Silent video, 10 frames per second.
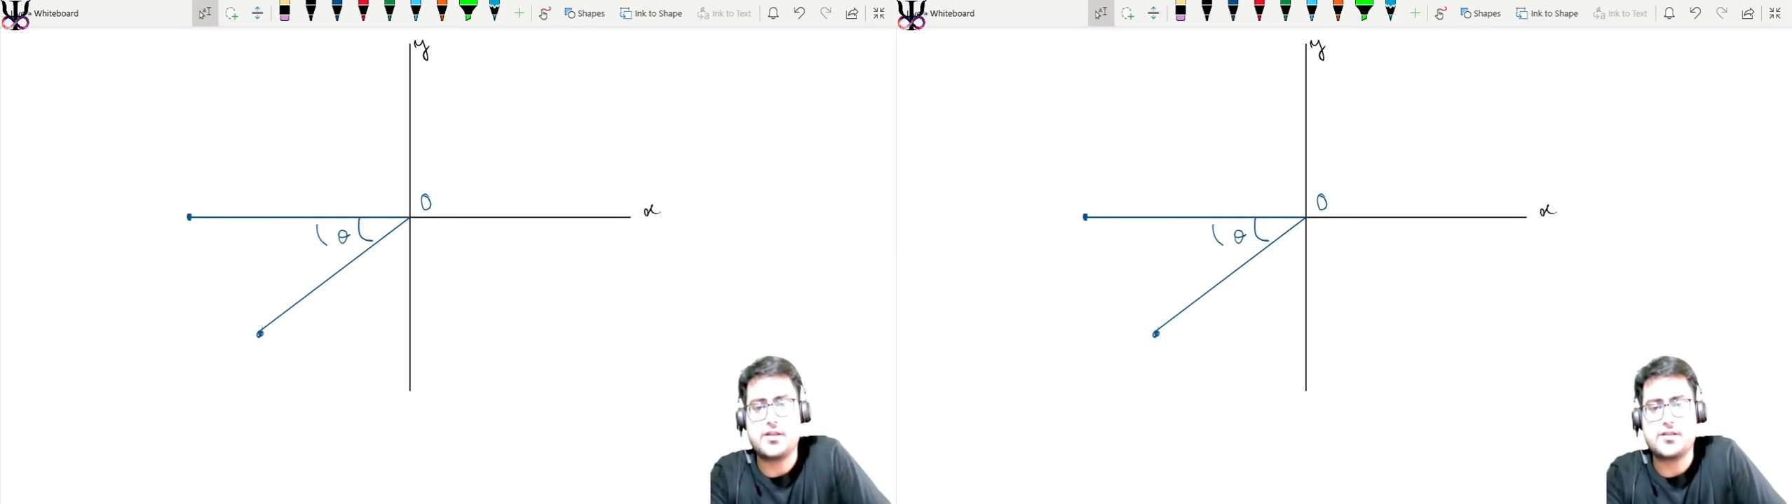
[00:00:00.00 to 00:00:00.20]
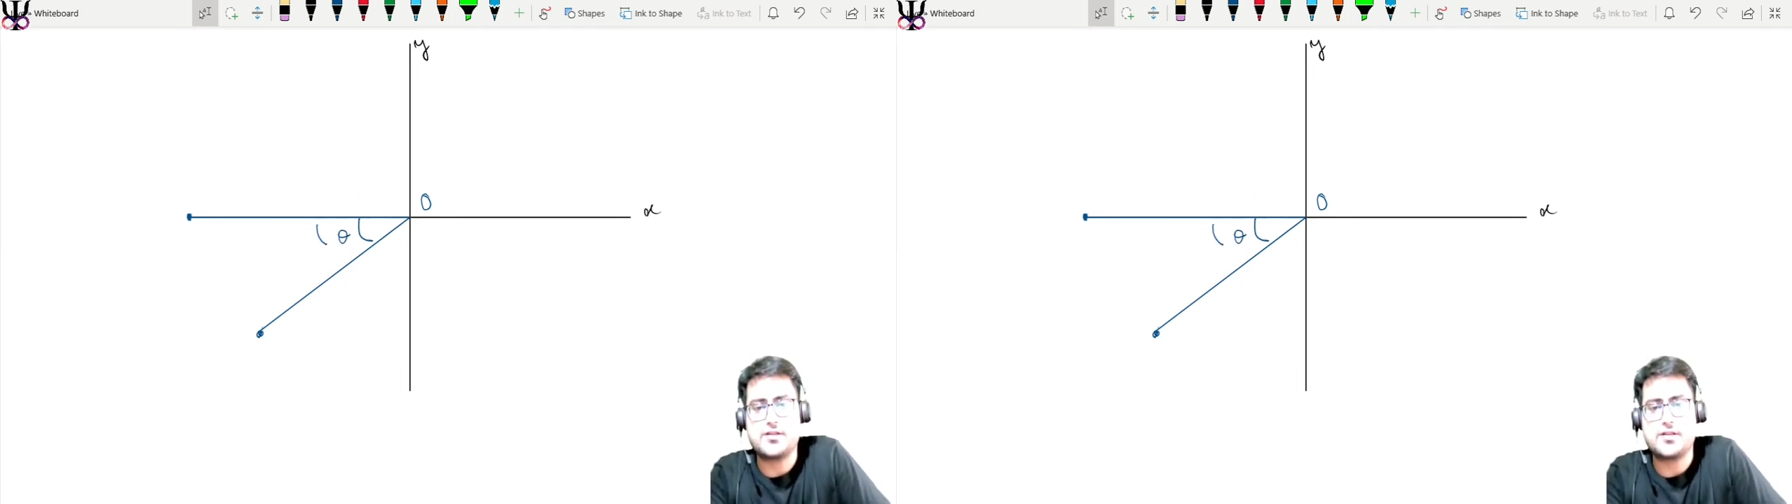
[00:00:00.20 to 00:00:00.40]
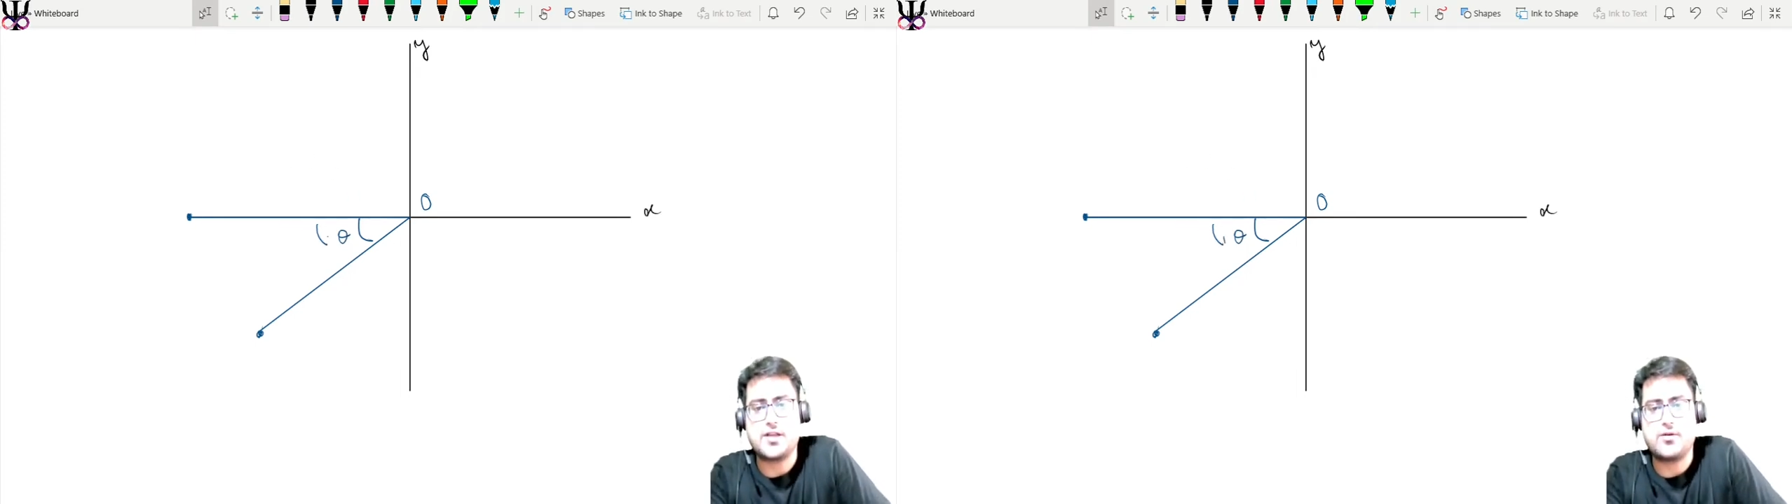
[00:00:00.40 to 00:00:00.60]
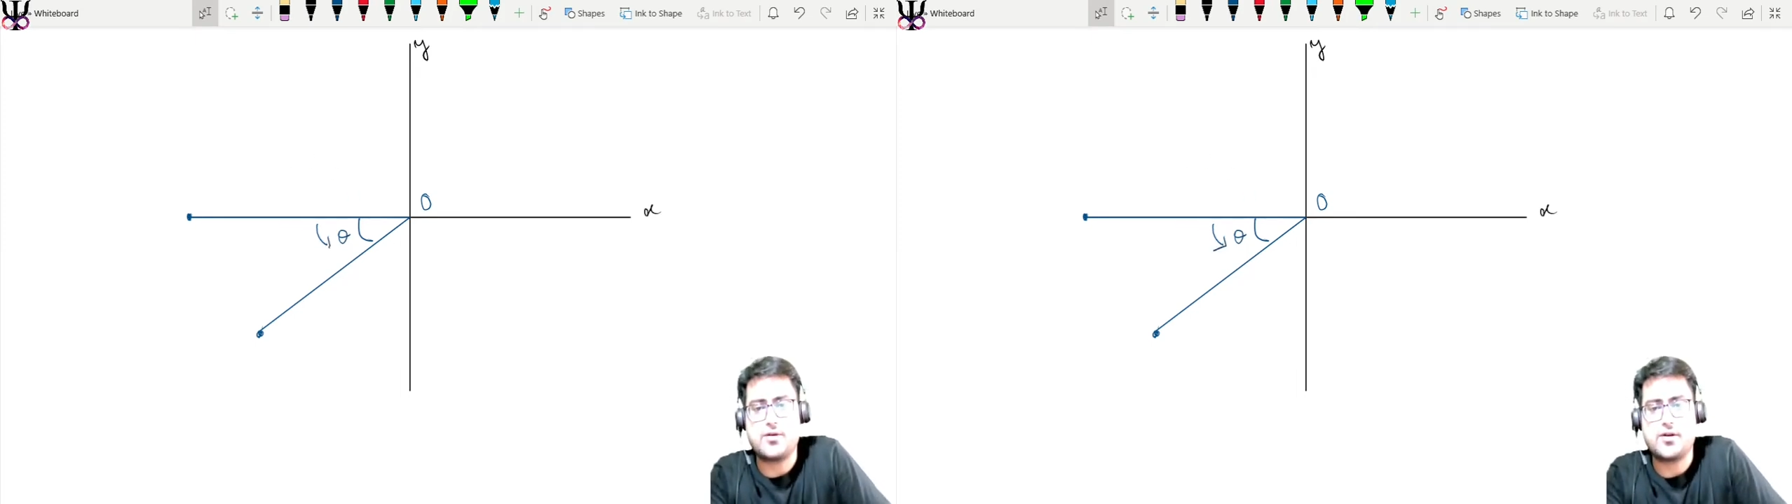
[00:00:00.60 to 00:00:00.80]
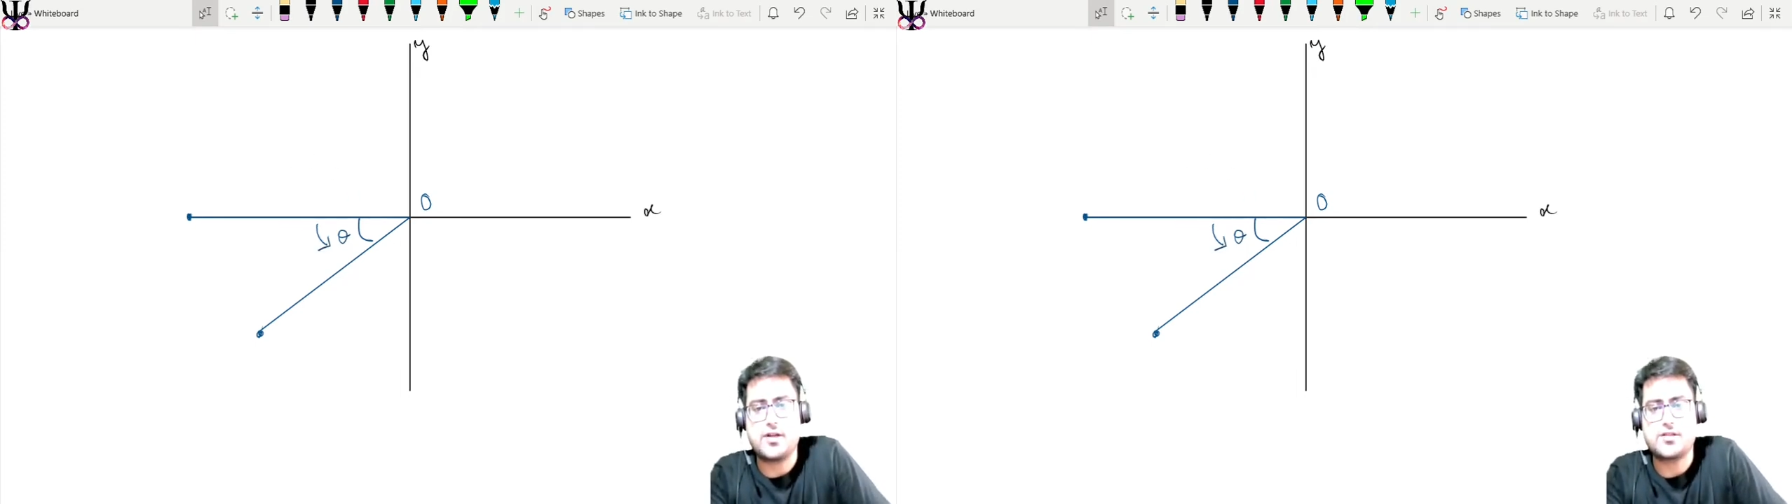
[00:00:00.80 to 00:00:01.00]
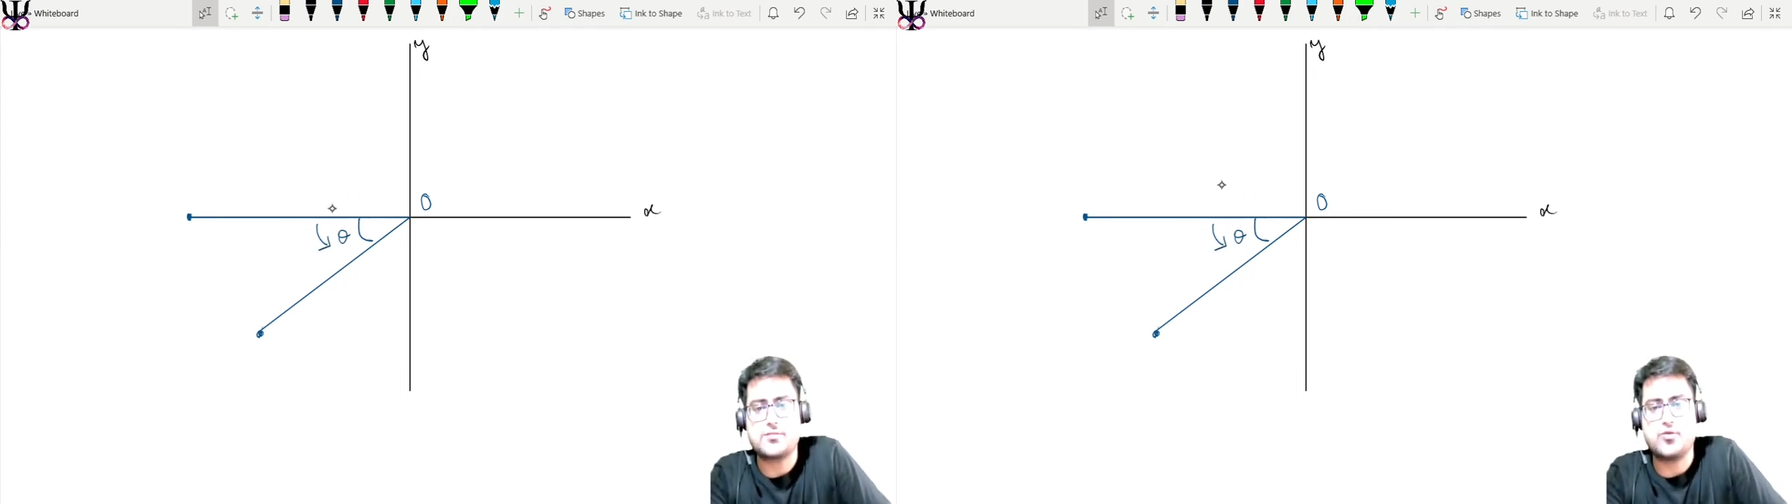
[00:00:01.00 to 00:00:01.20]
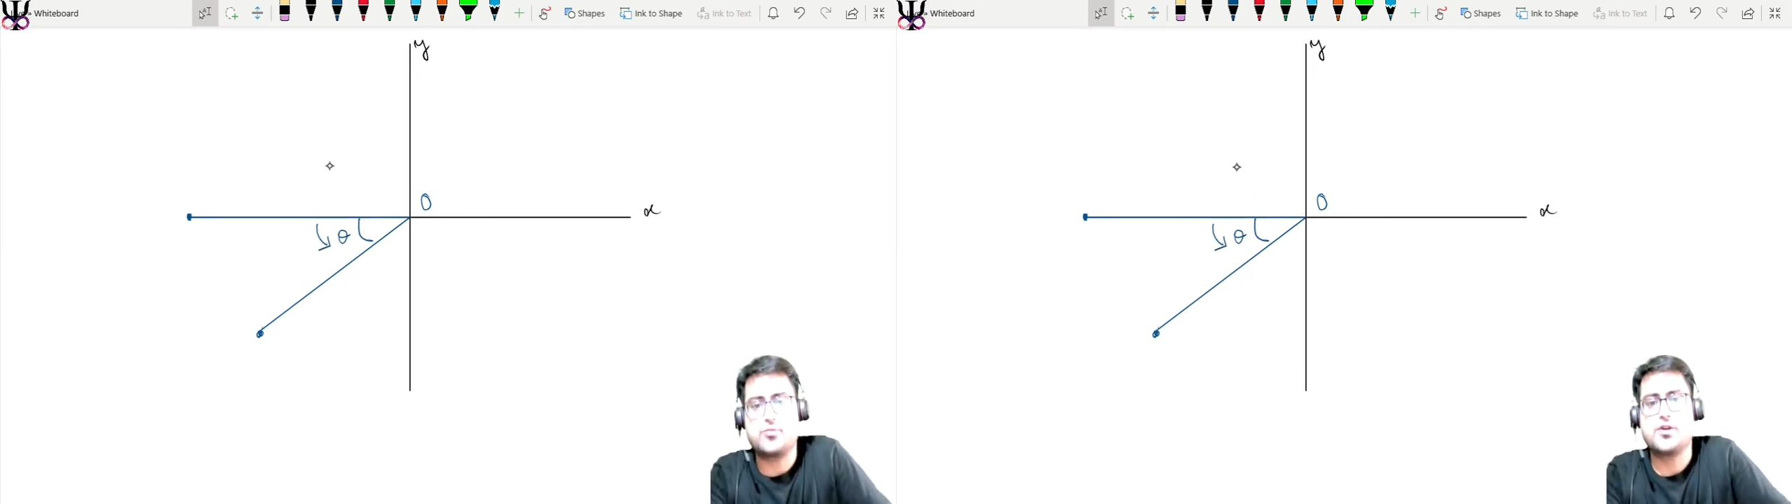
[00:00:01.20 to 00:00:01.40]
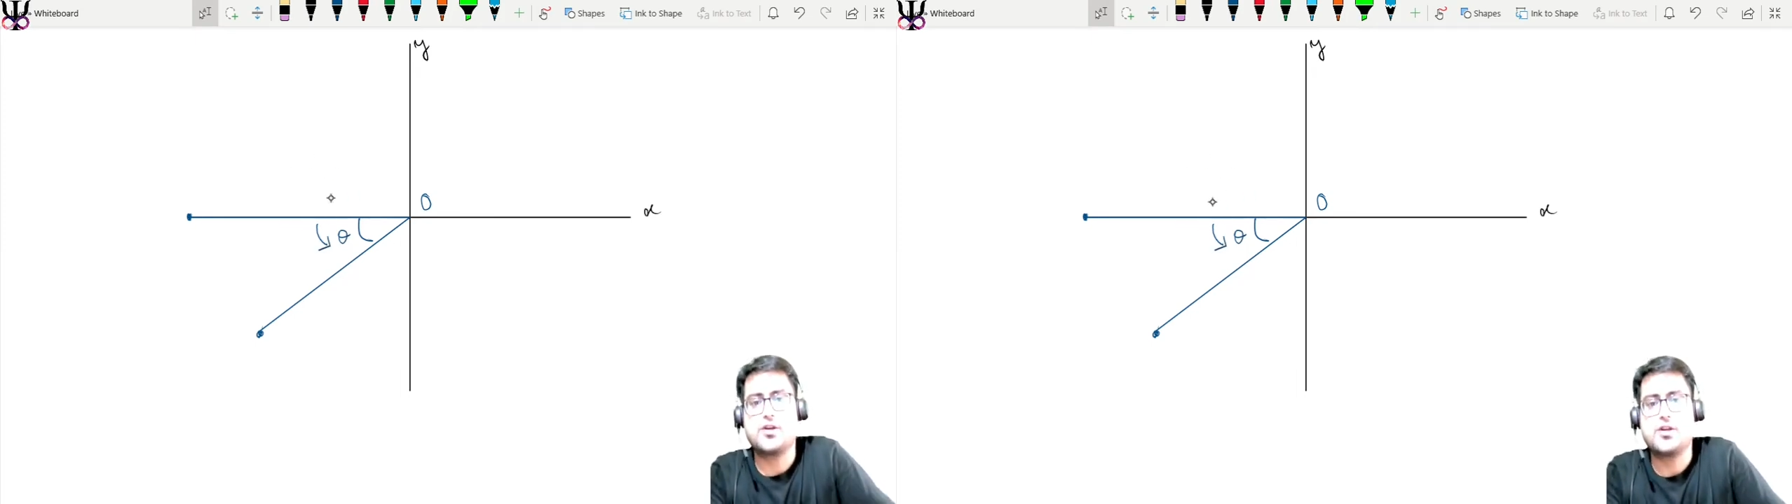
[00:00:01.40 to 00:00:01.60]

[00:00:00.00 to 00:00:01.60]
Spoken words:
this is how it has moved.